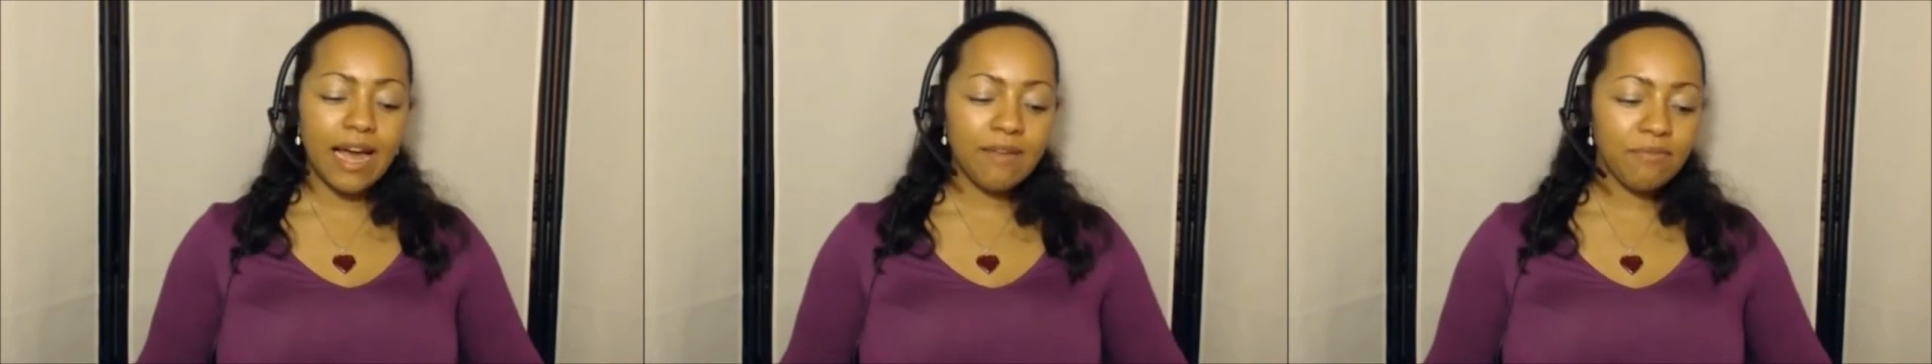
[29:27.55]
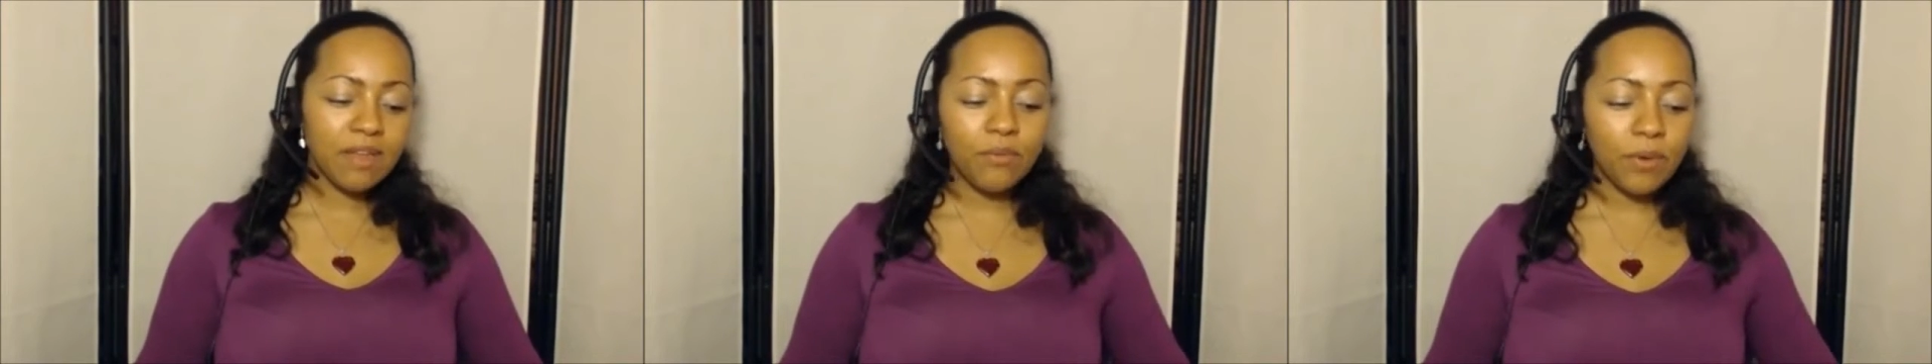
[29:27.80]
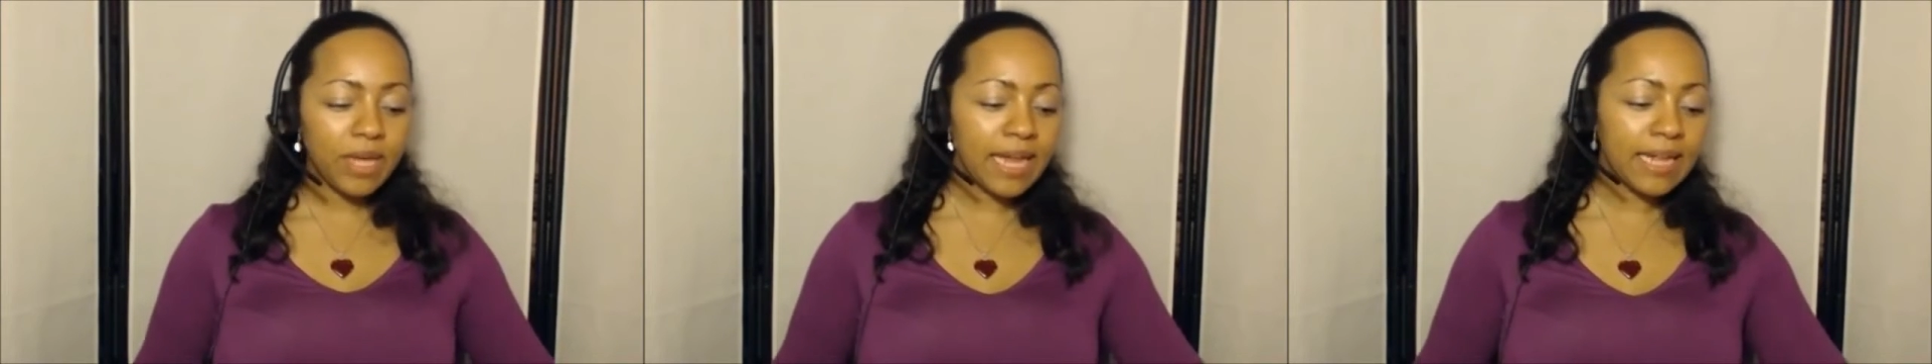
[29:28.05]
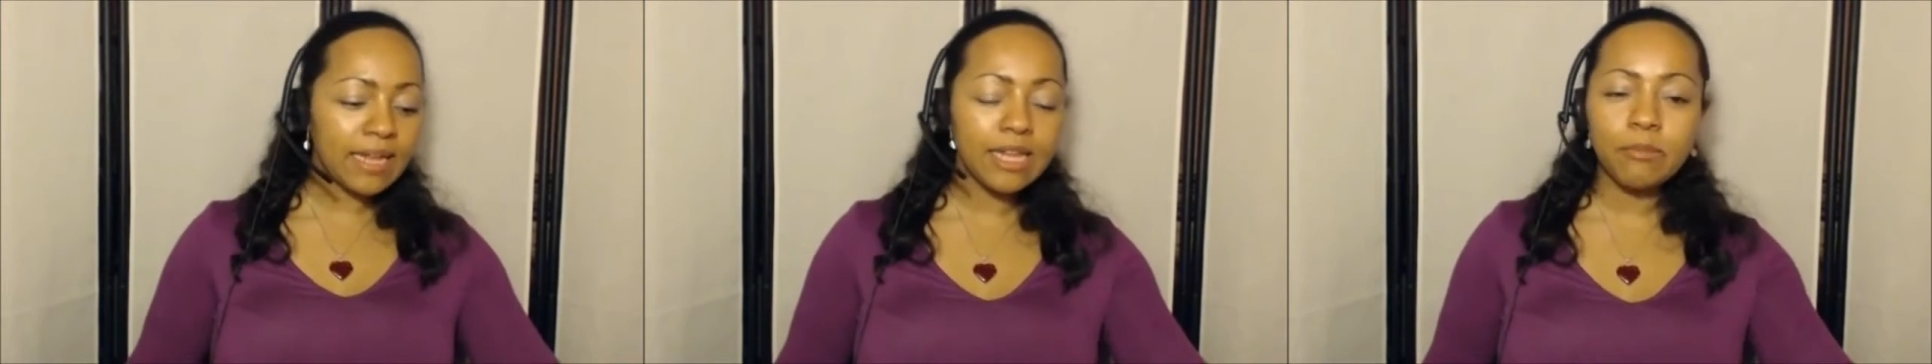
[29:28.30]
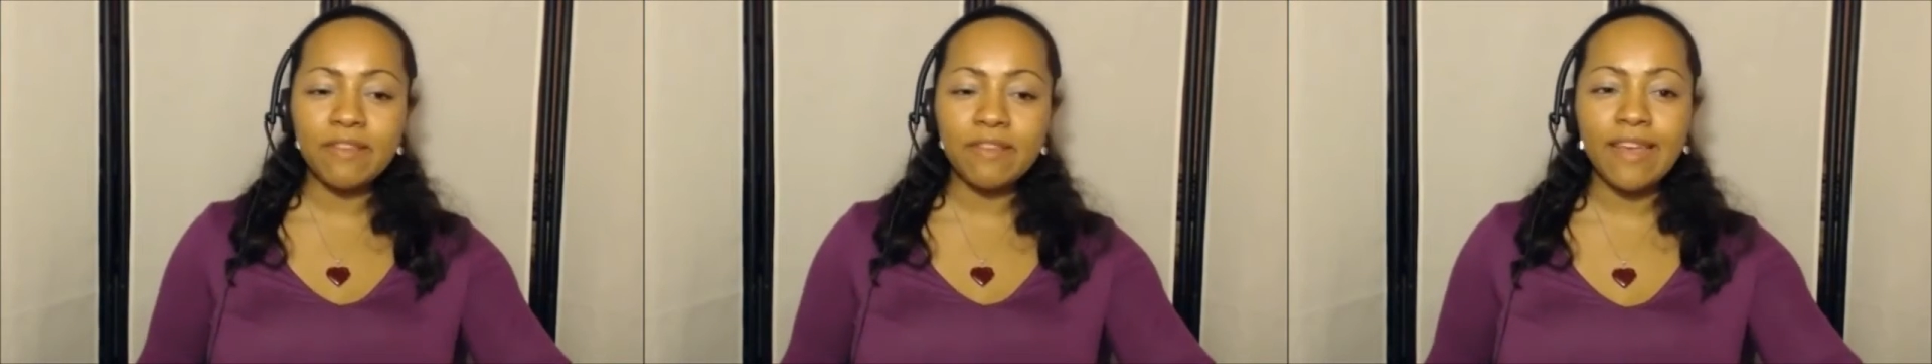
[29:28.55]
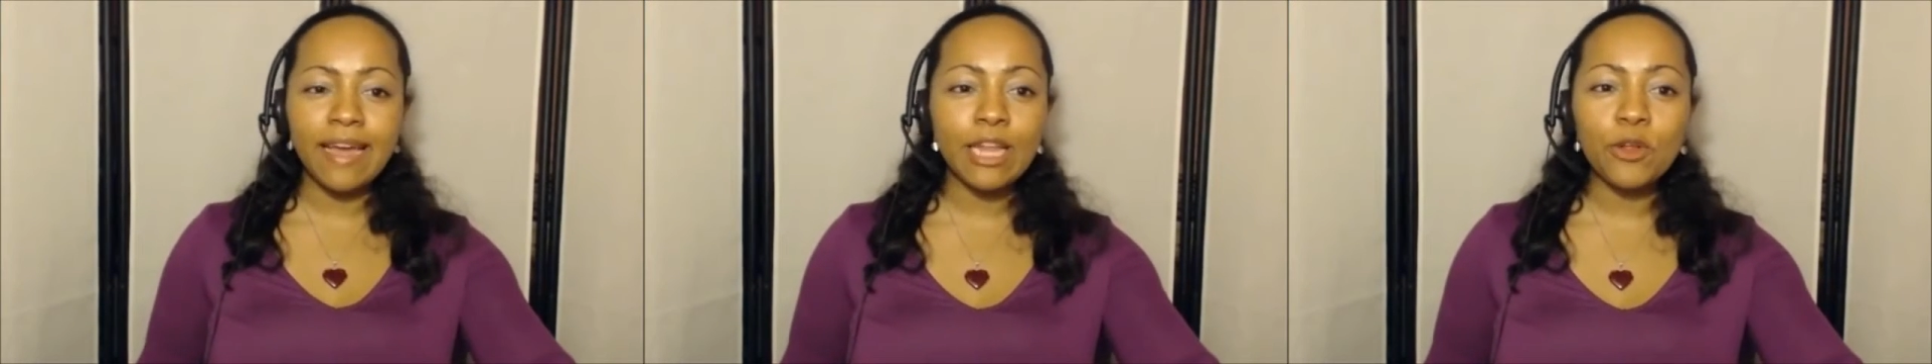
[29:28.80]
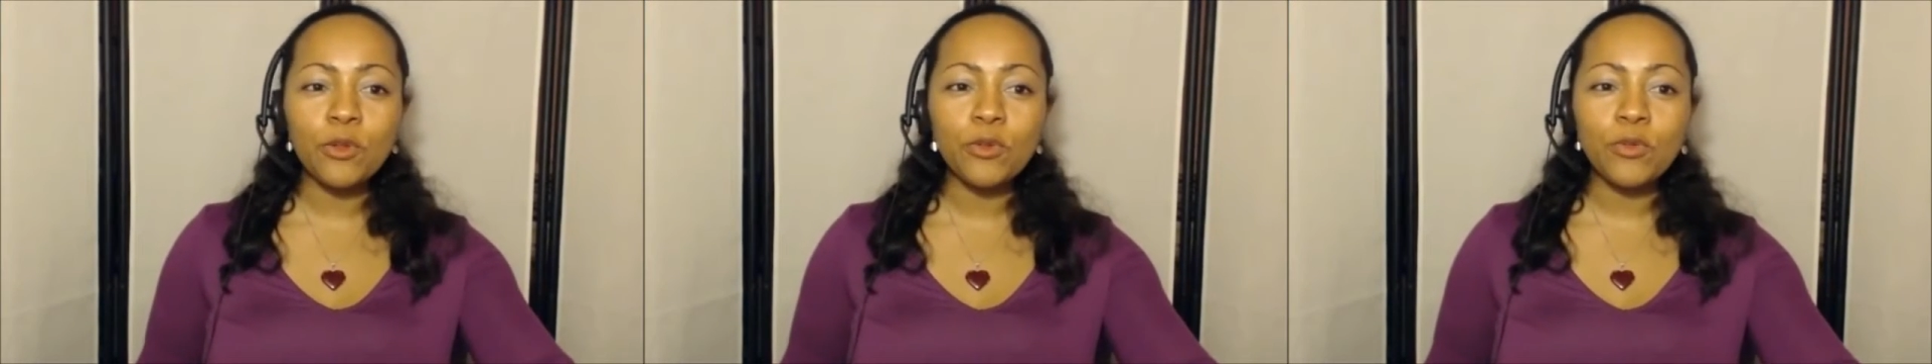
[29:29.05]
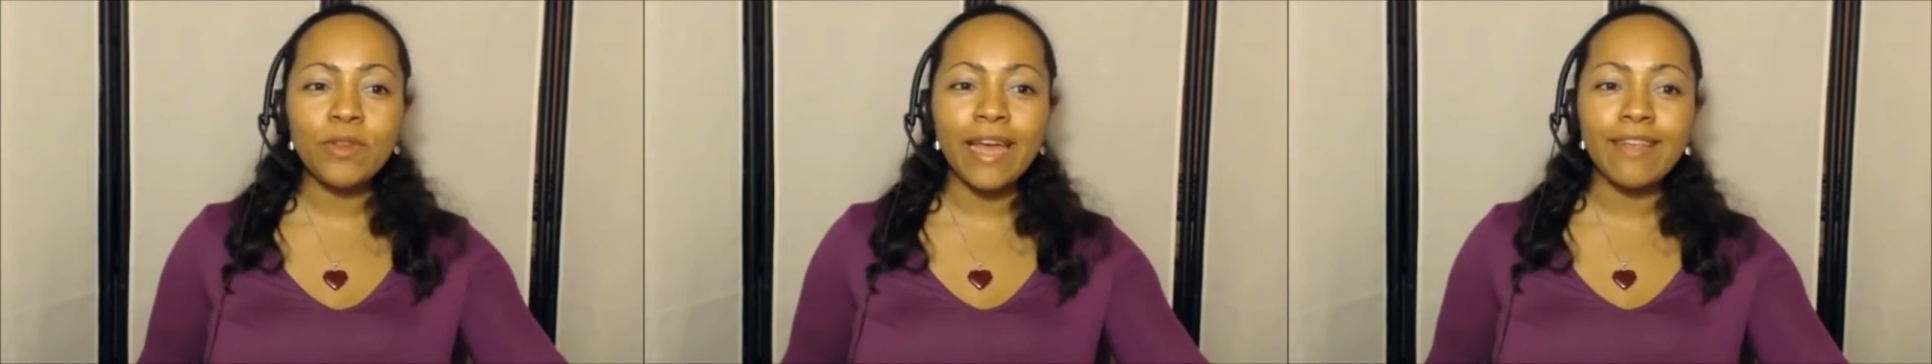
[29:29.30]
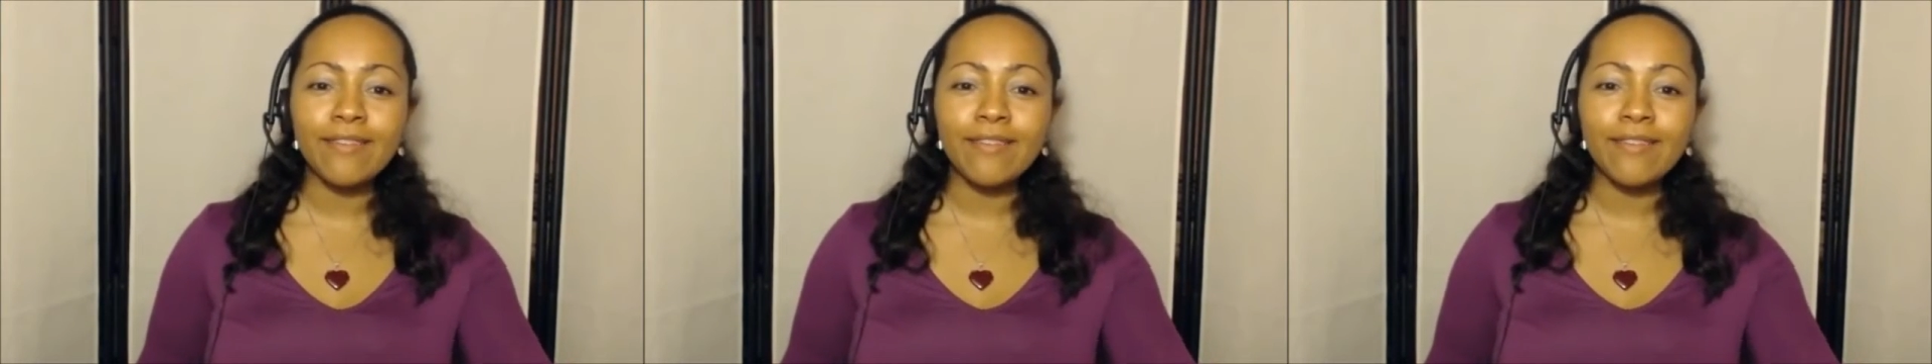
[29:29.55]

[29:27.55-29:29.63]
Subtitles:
I think we're getting a little bit technical today,